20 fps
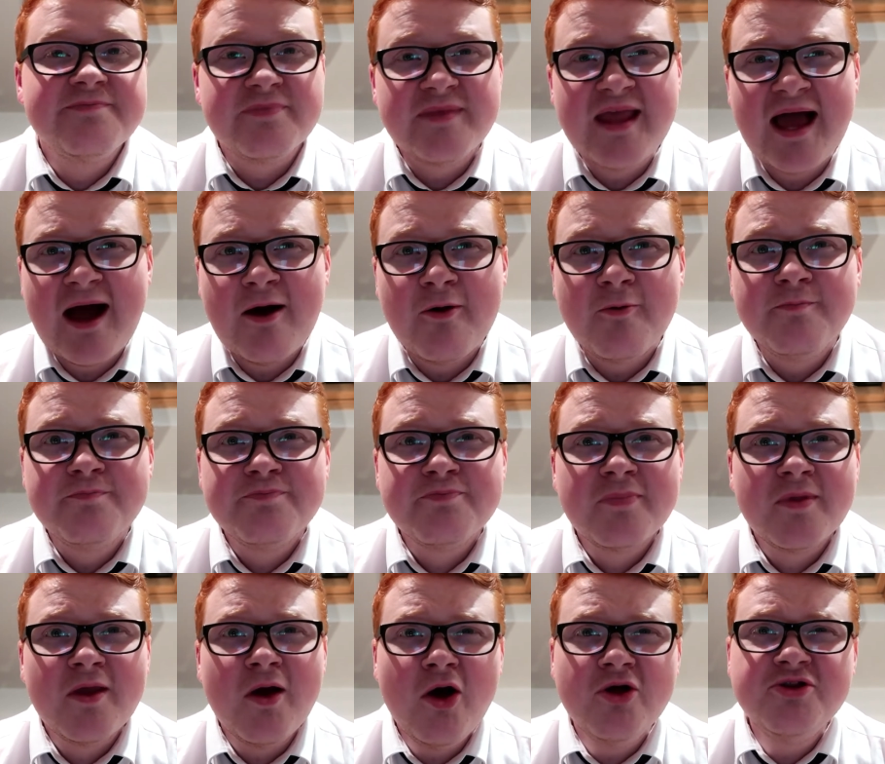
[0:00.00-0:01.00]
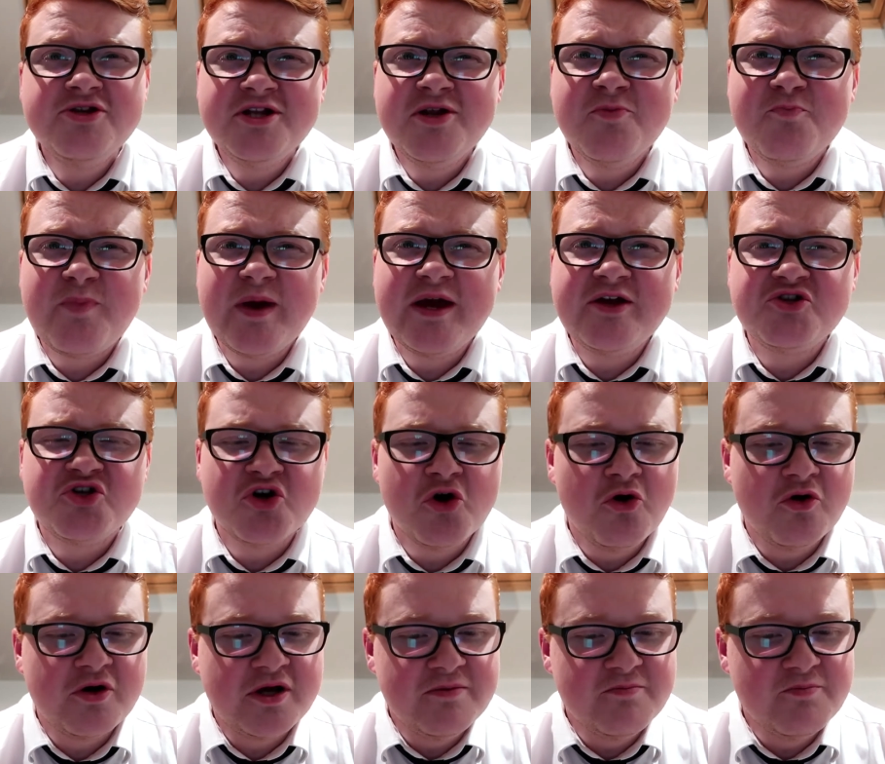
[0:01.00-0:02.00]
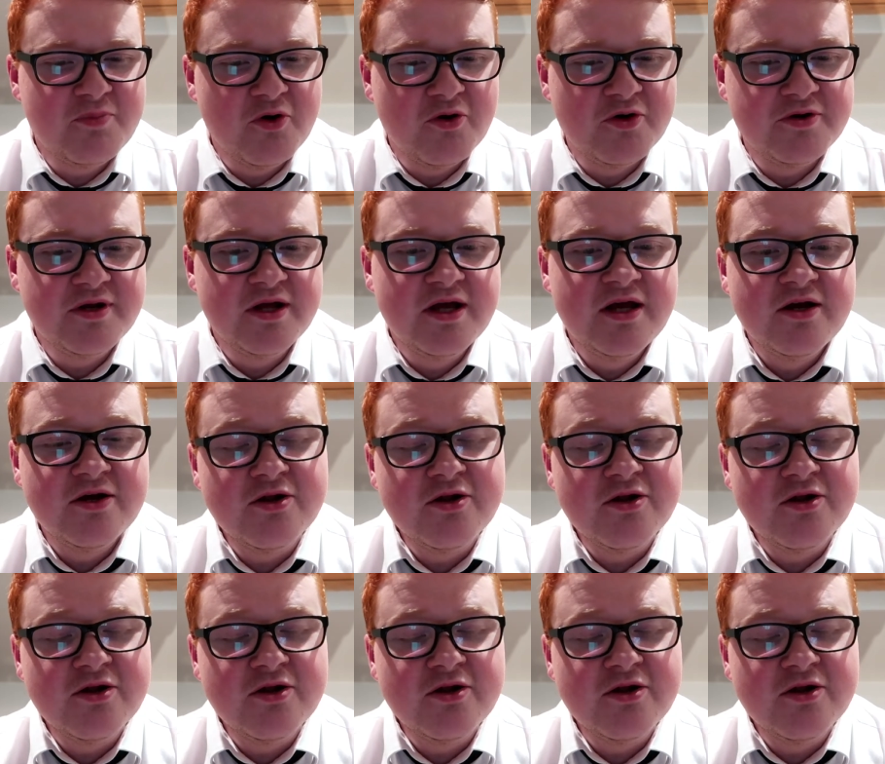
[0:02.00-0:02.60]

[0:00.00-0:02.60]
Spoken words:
Now, on to the big talking point.